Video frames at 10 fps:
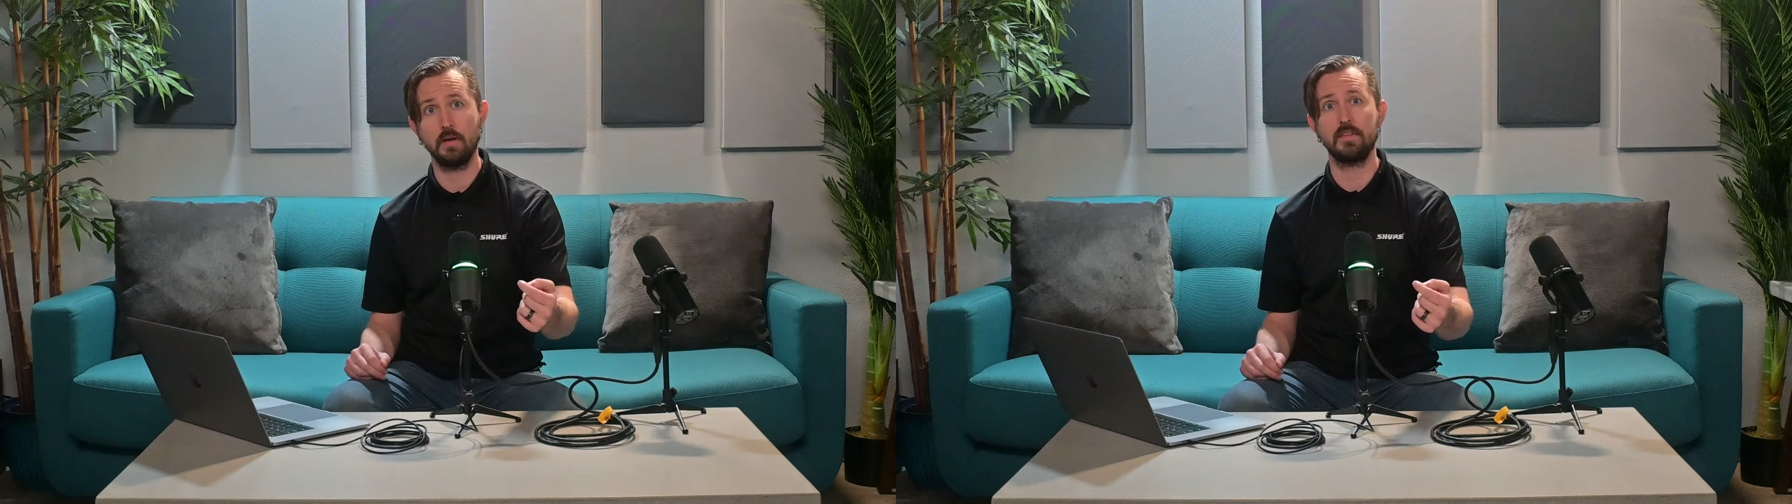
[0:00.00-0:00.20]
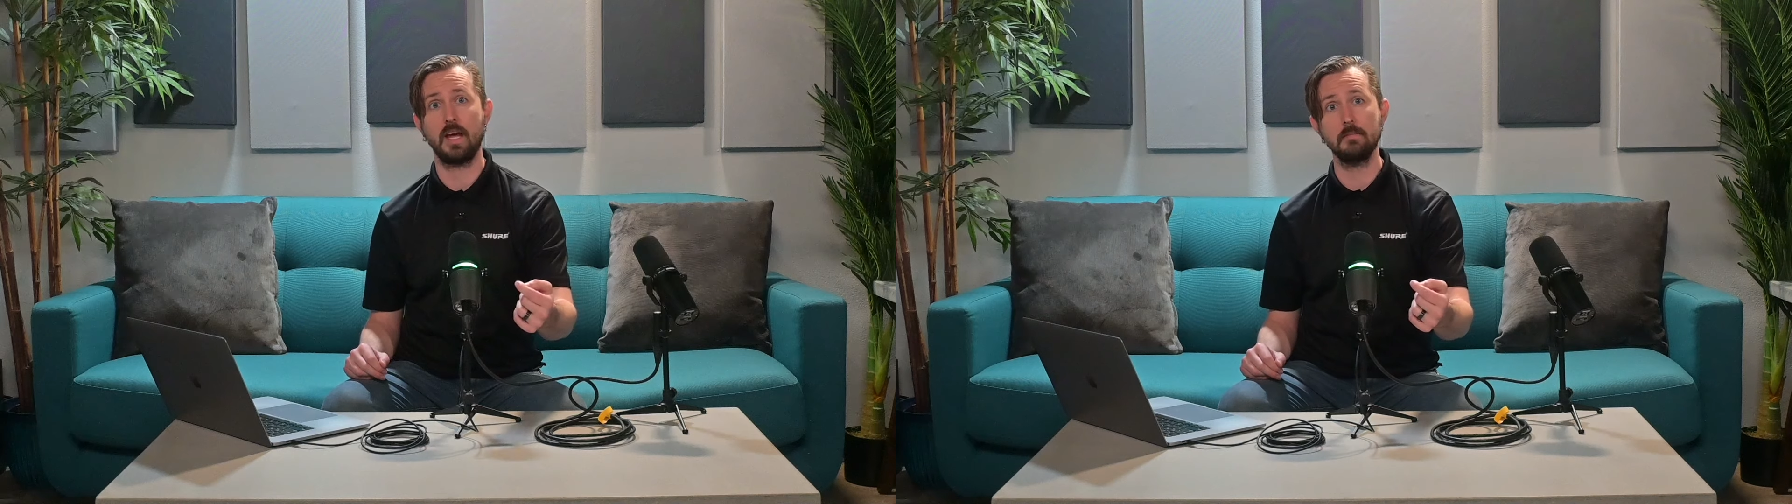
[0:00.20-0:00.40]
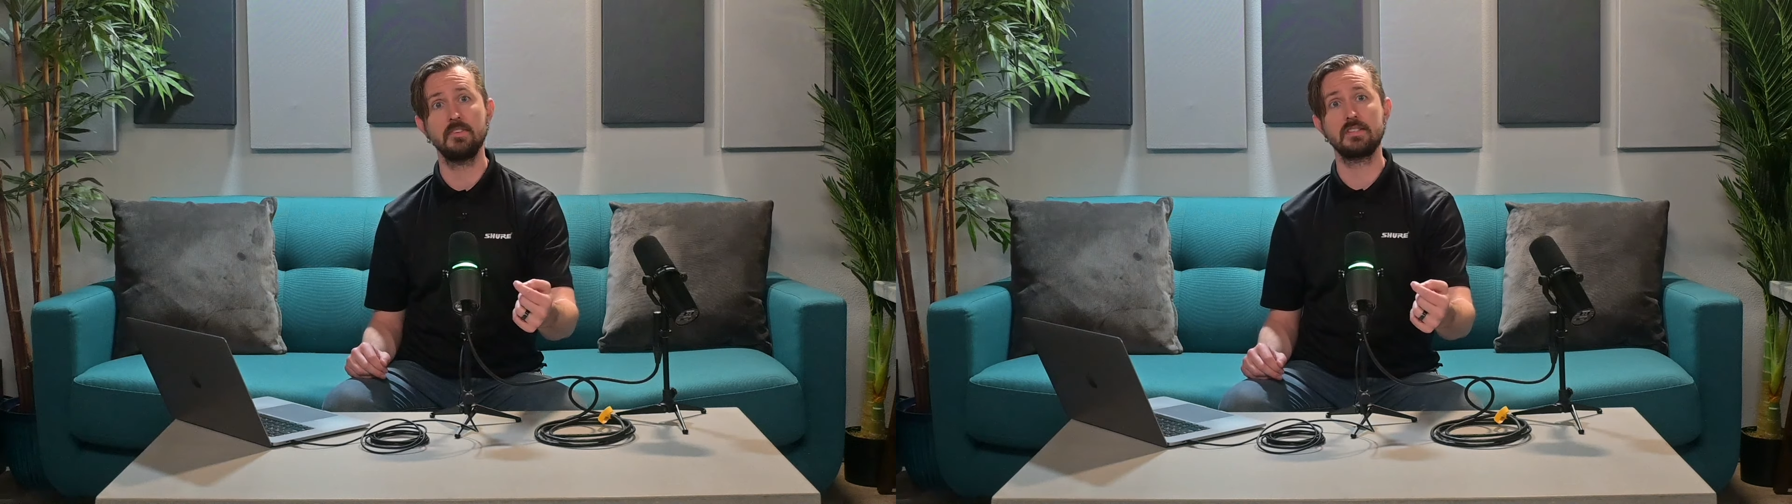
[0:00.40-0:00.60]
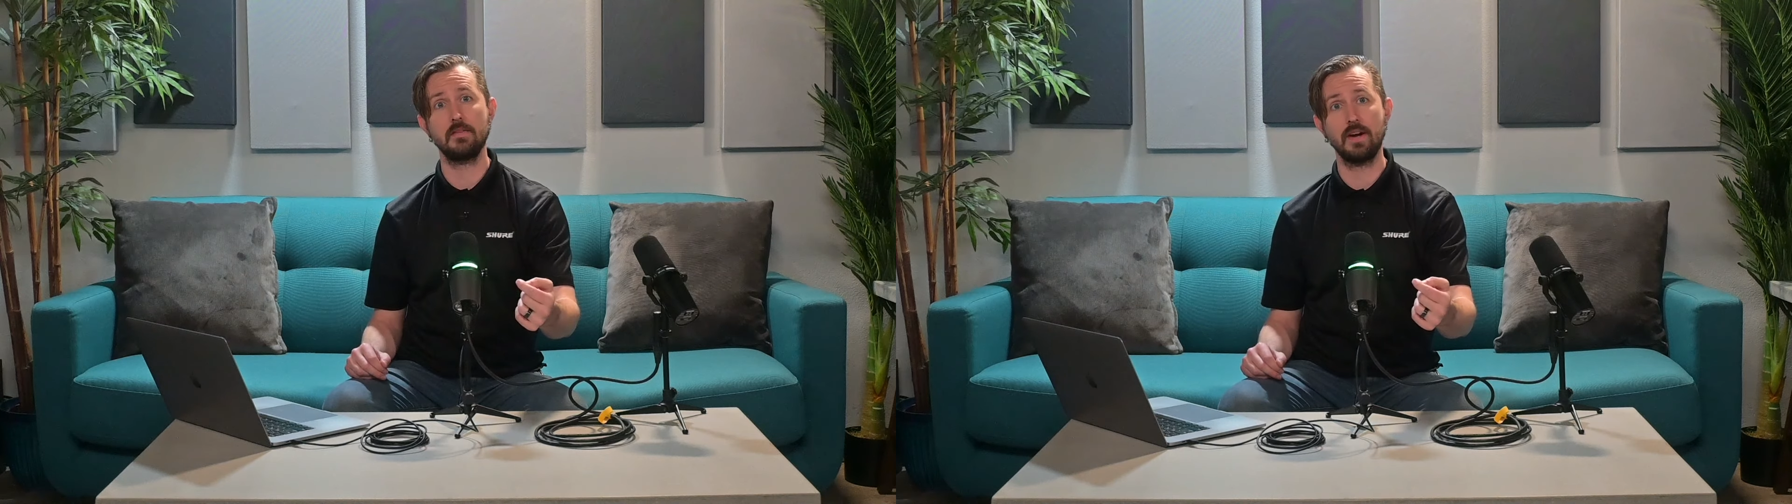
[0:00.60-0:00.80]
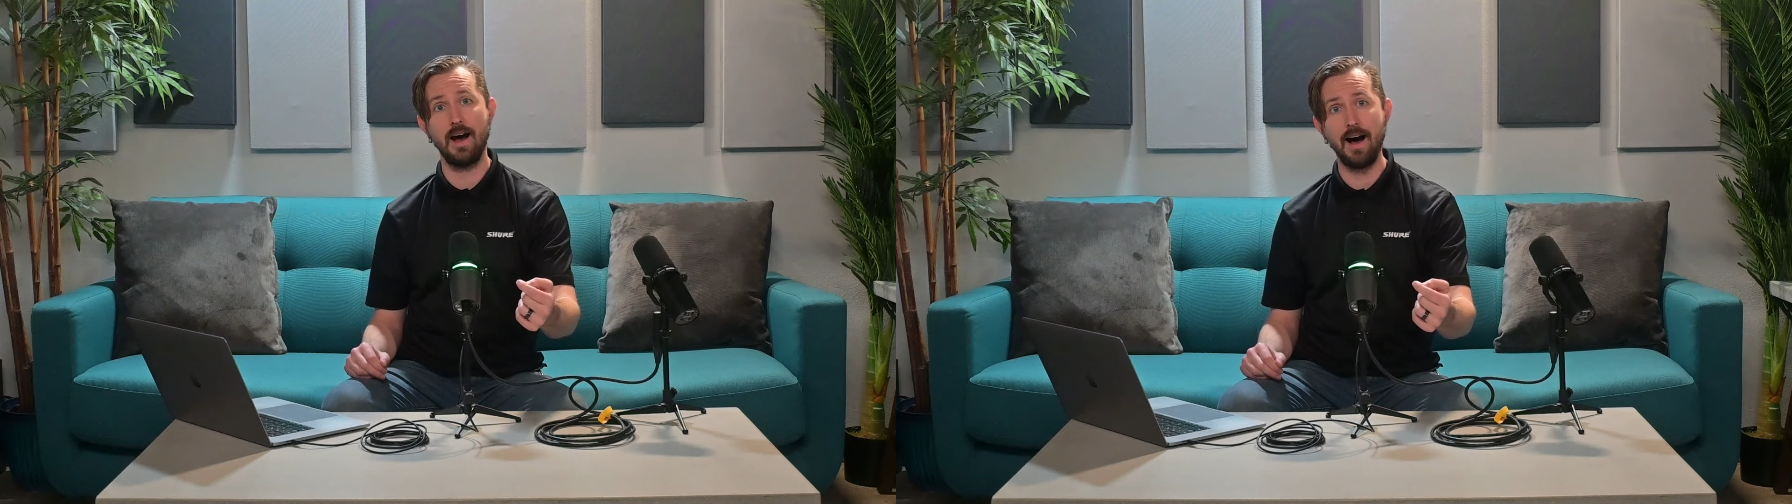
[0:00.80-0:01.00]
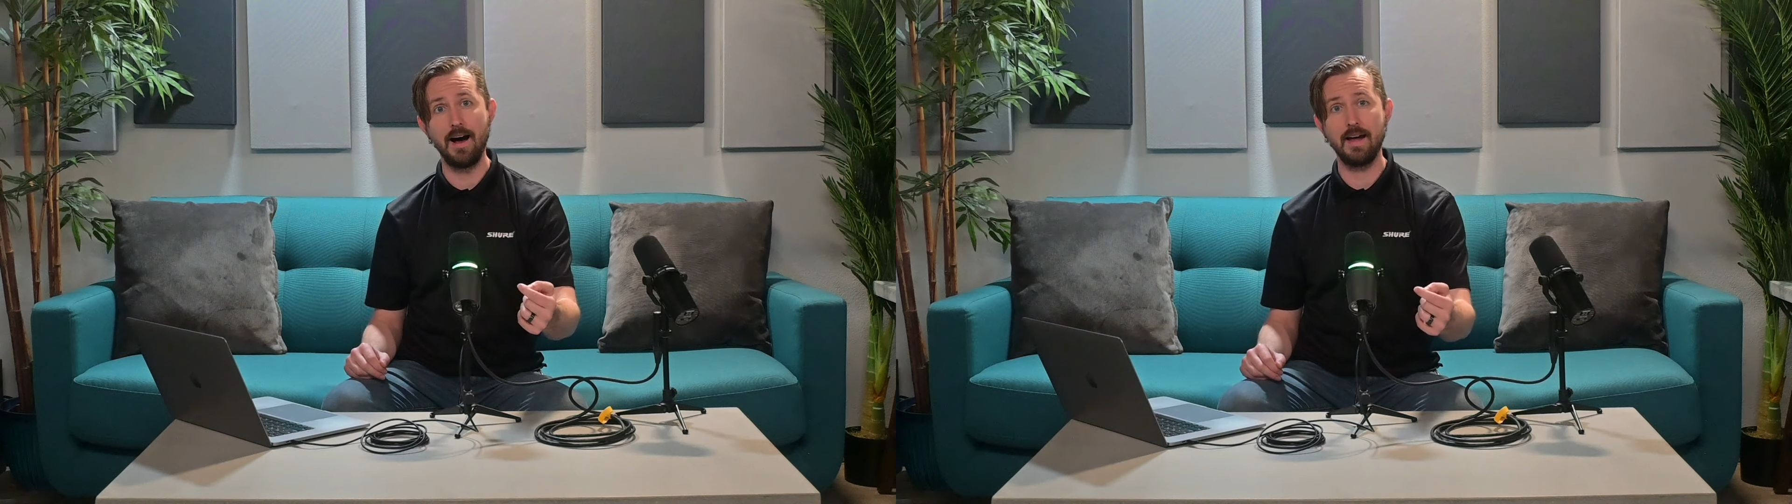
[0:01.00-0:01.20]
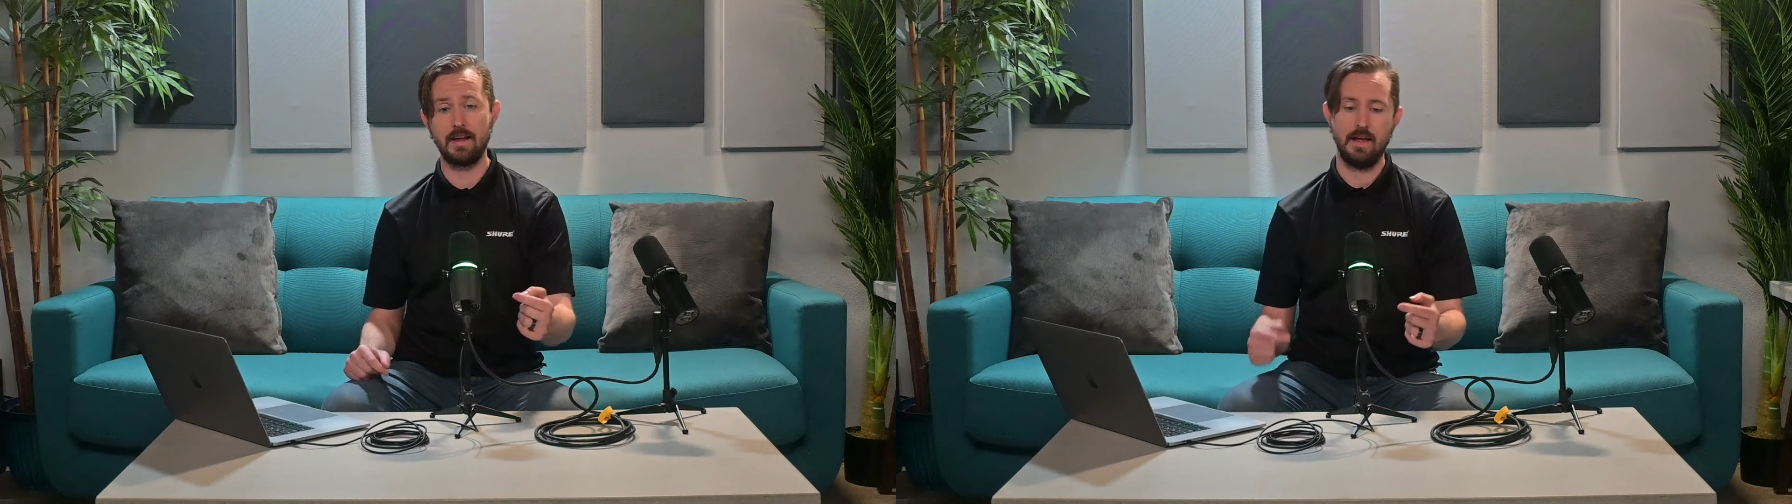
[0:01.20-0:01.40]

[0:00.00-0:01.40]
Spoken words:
the MV7i,